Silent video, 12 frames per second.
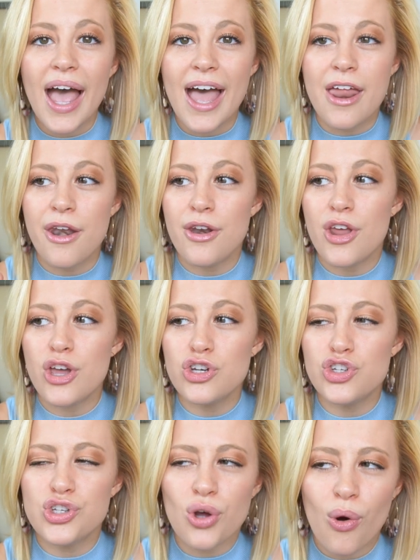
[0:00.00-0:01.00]
and
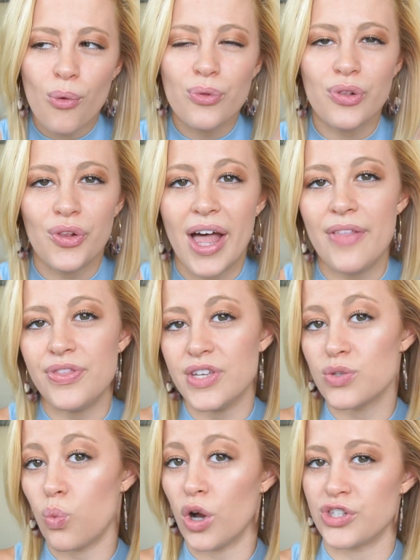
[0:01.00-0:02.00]
don't let
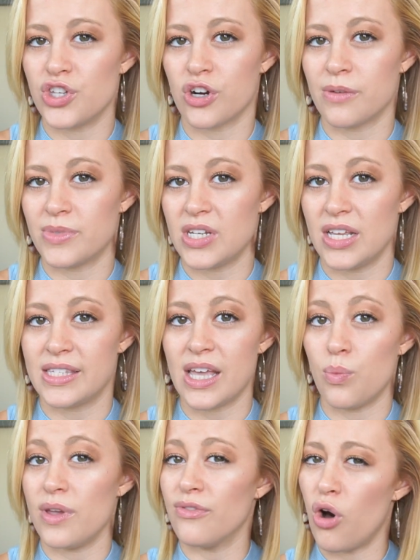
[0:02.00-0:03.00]
this one circumstance
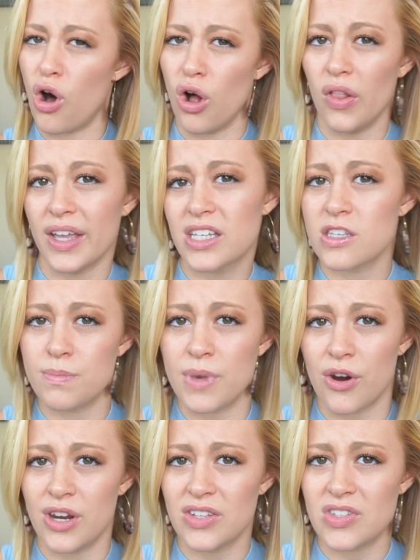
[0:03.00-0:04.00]
that we've all
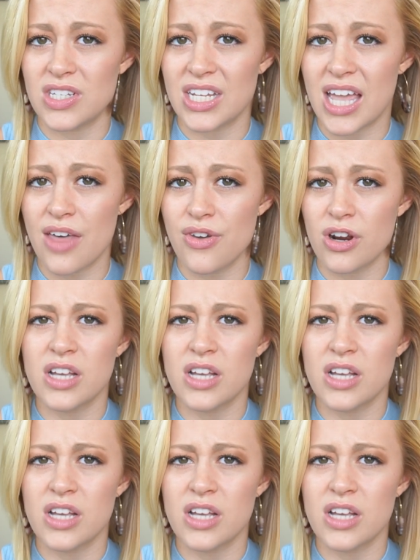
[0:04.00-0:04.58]
experienced together,